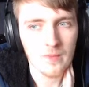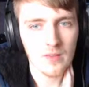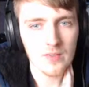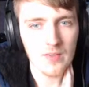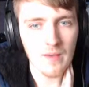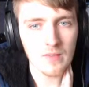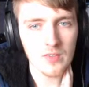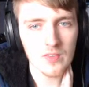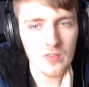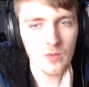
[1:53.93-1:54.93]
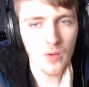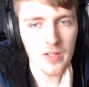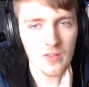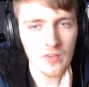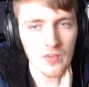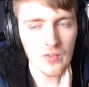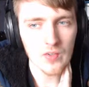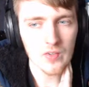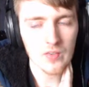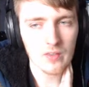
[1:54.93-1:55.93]
Scavengers is quite
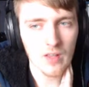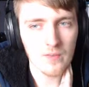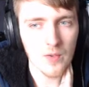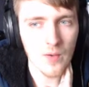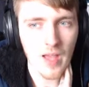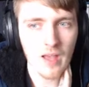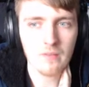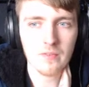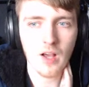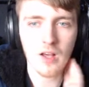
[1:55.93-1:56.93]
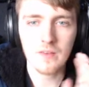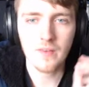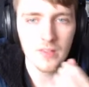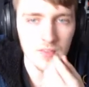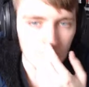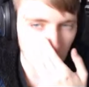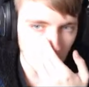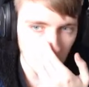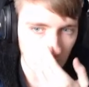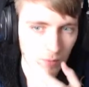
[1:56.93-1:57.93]
good if you have artifacts and
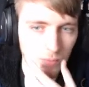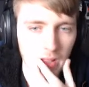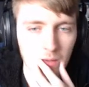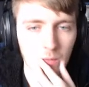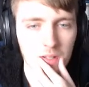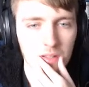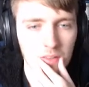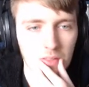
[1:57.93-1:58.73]
enchantments to play with.